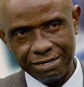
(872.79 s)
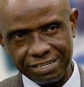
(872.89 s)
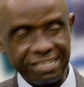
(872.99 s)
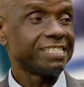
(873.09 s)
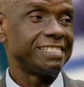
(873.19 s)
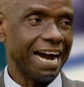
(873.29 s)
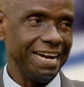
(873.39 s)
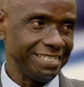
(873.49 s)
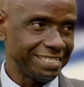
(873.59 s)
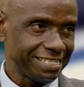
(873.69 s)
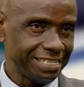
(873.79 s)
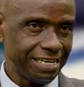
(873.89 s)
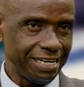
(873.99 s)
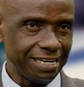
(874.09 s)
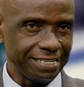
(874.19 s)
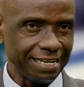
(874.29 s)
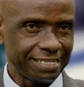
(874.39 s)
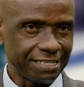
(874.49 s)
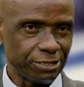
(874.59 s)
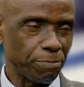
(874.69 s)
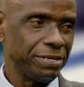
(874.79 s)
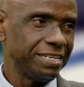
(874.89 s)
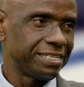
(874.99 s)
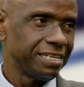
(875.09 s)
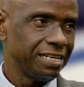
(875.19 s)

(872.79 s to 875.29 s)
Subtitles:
cis giants that dominate